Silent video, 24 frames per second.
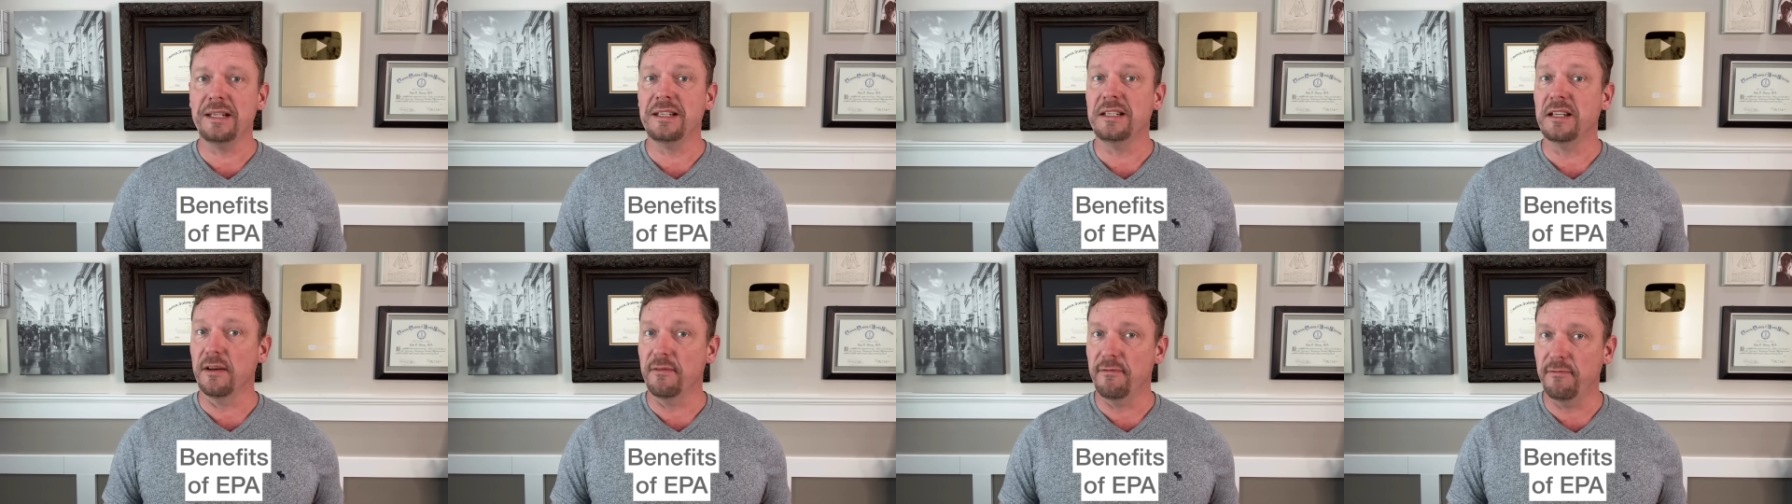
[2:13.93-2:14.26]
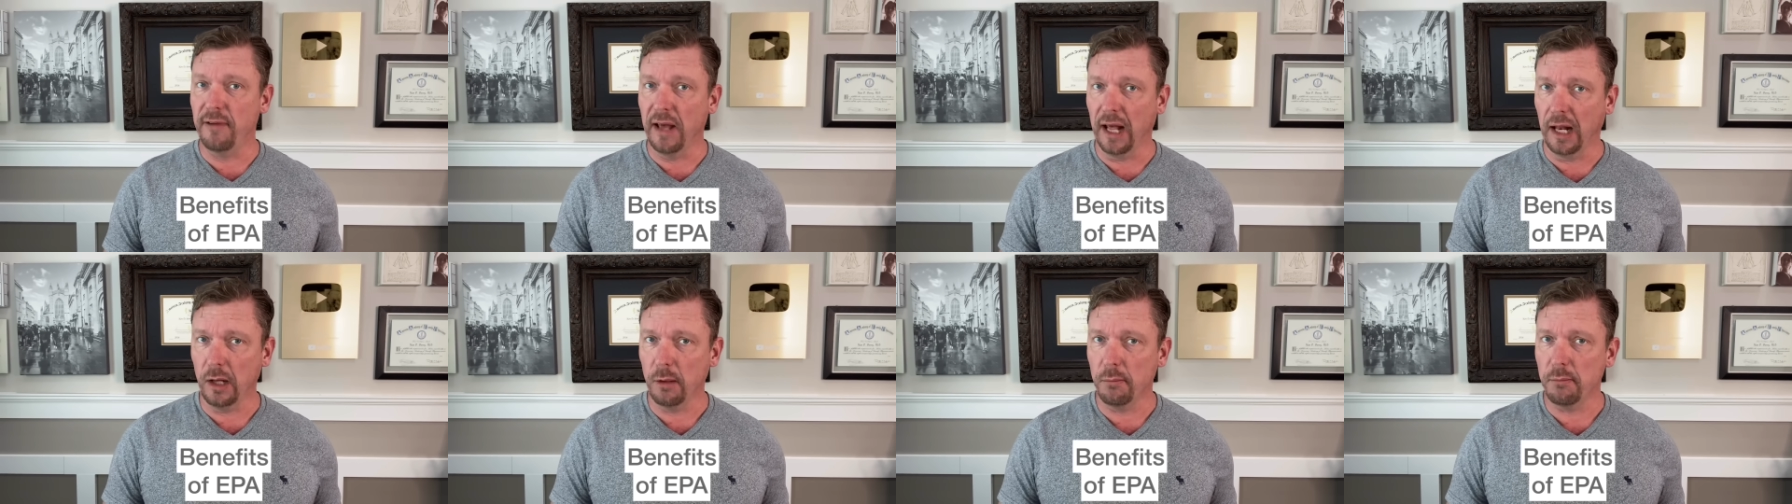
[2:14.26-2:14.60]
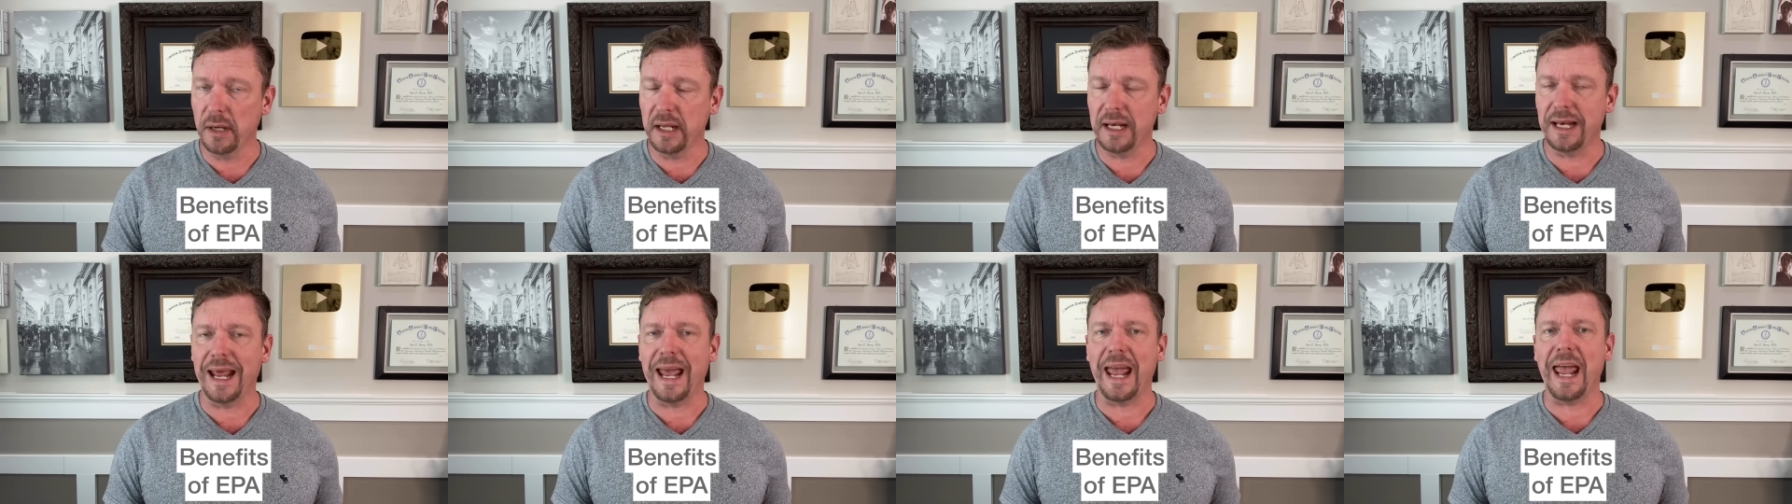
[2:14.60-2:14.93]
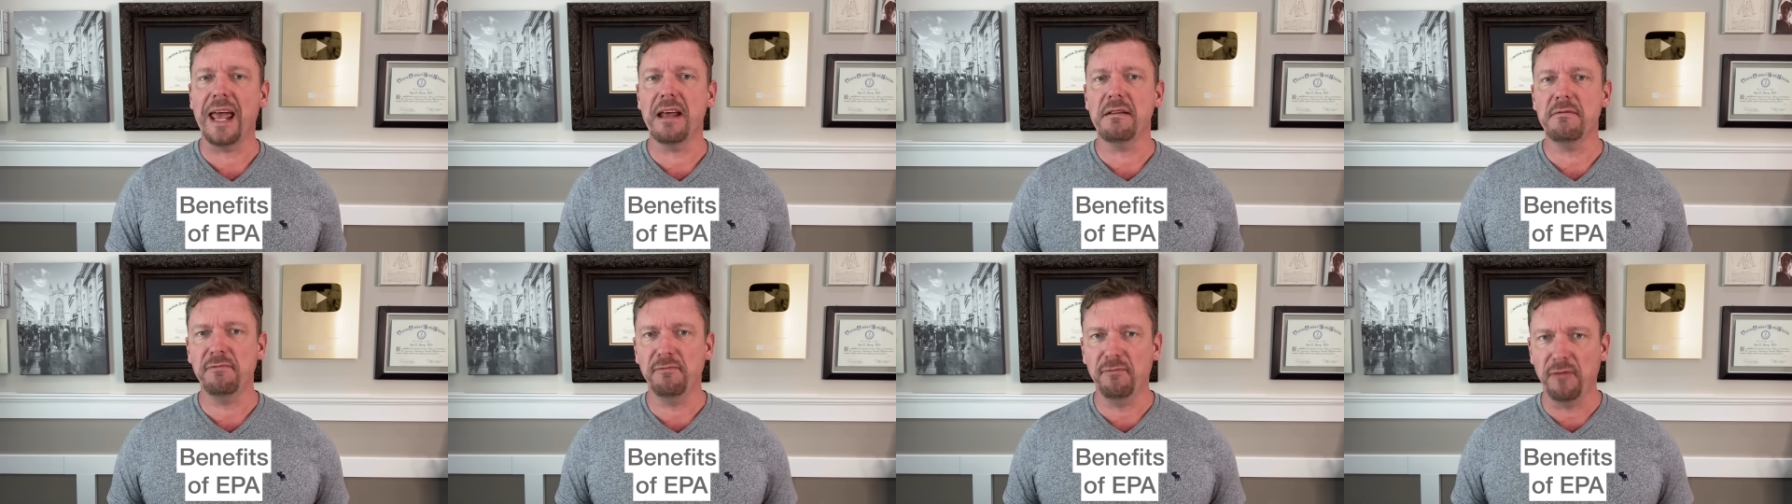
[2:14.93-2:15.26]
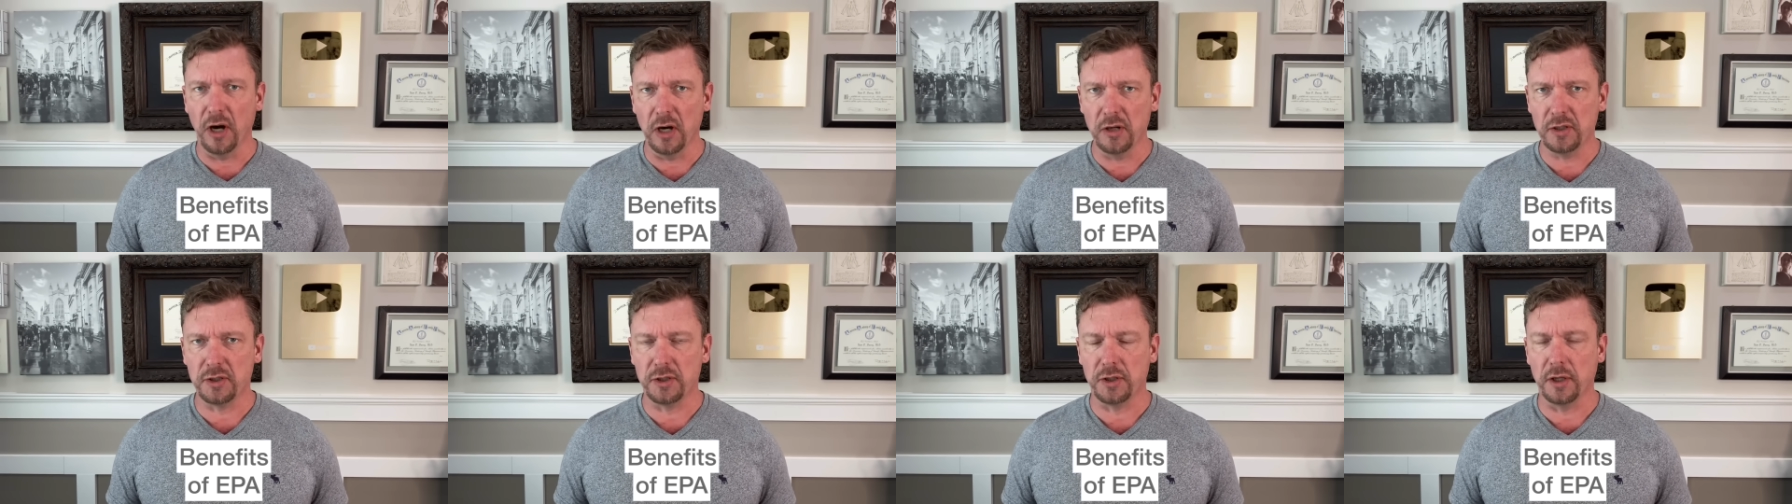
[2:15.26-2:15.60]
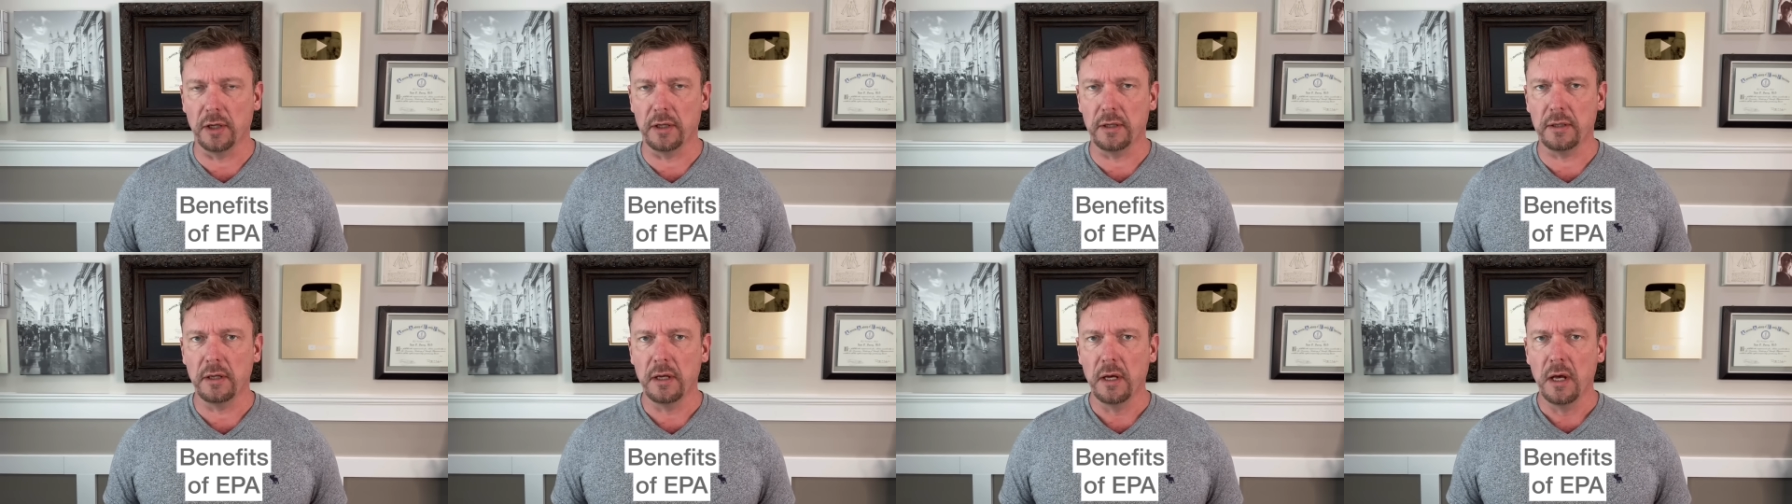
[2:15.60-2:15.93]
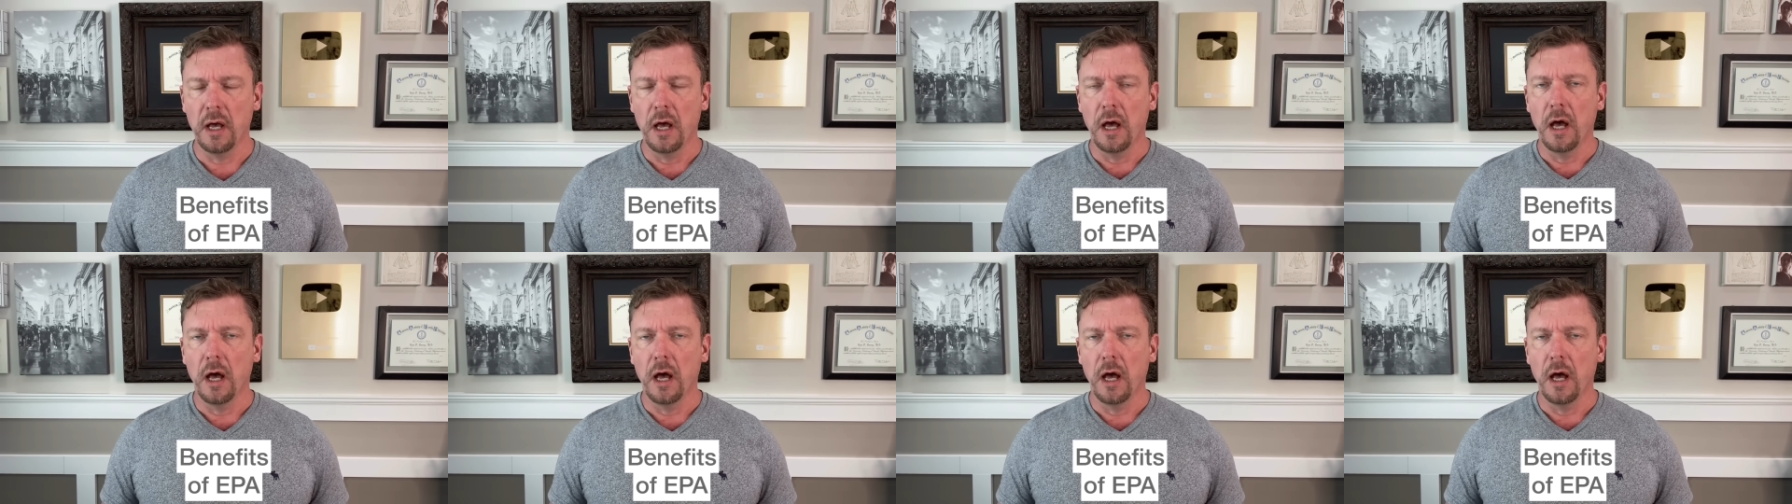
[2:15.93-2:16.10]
development and function